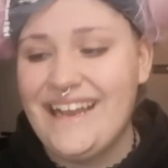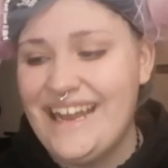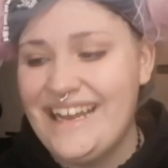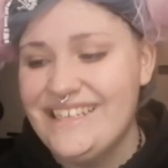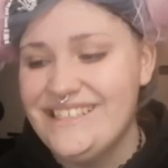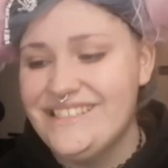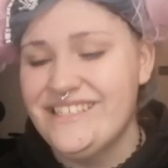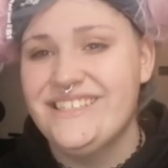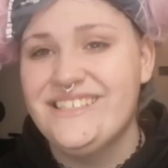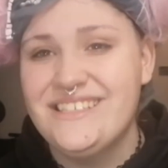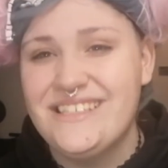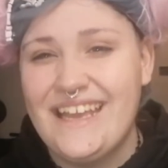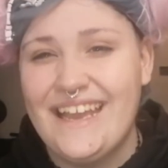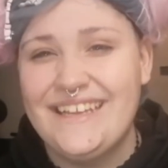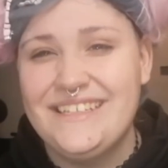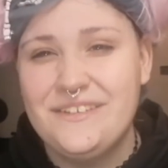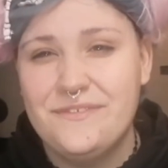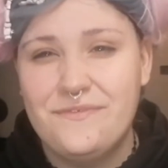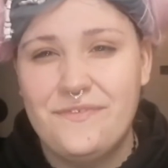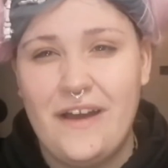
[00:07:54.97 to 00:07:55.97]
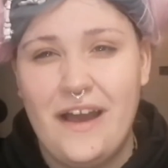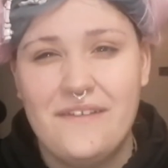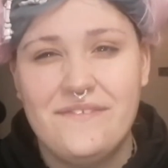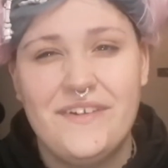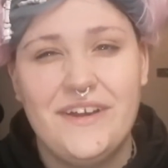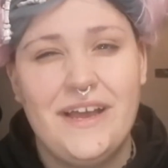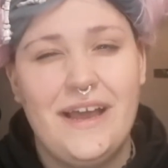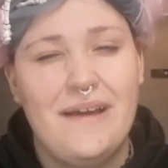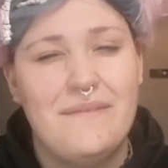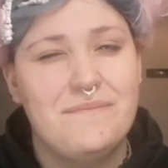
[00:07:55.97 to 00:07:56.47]
guys, so today to
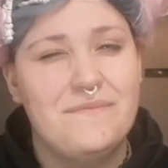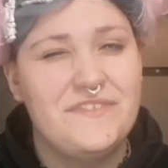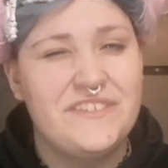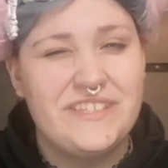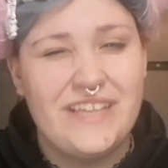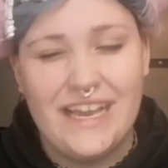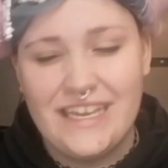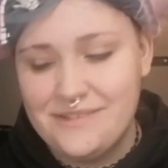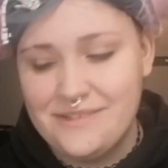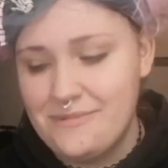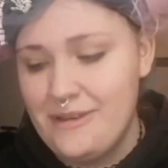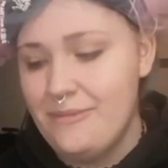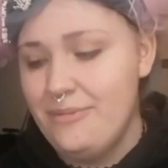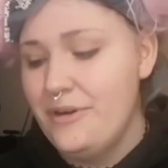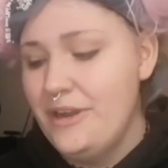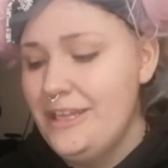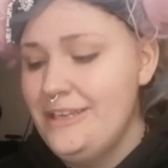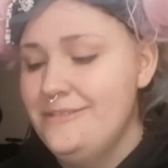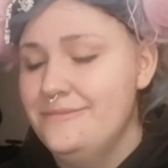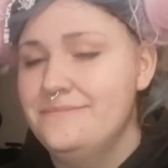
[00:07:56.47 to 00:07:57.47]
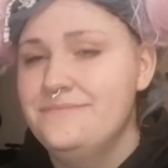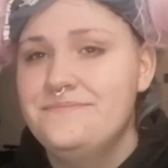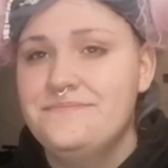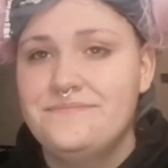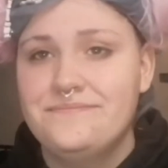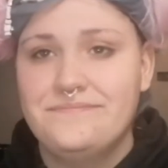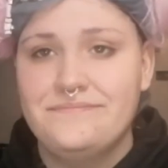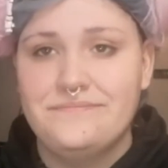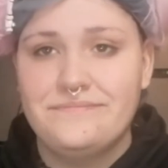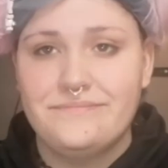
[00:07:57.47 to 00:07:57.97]
further emphasize my point,
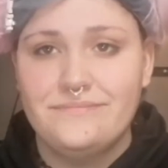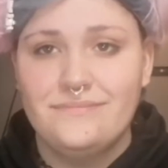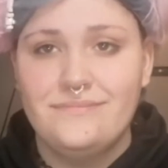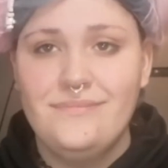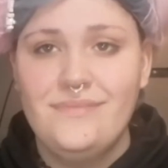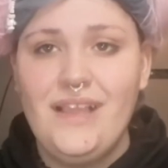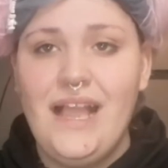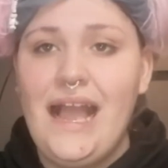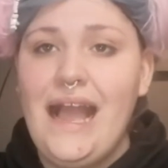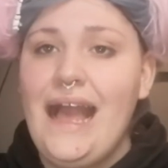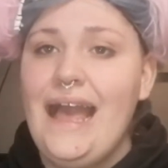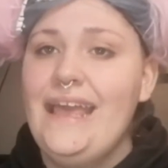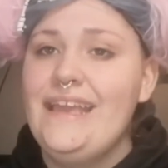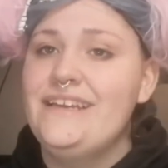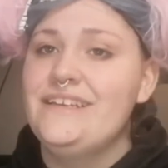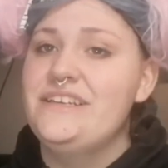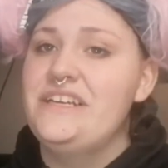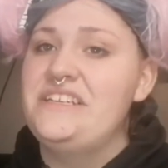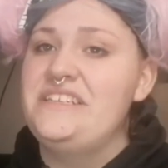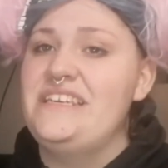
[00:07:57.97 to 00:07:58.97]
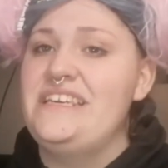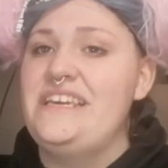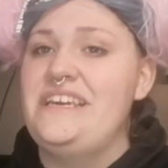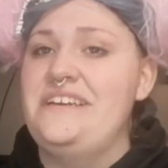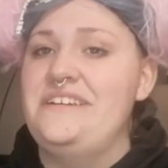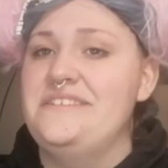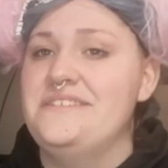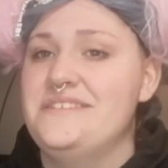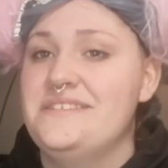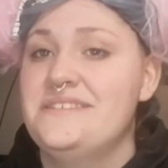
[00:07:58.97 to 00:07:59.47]
I can only
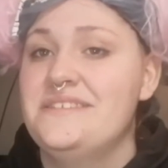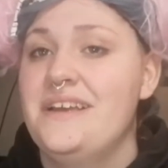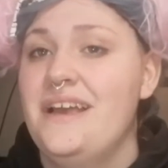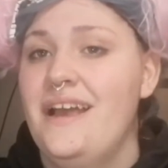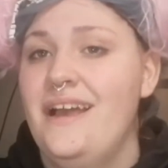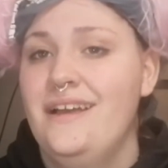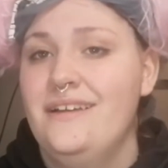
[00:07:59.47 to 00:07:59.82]
use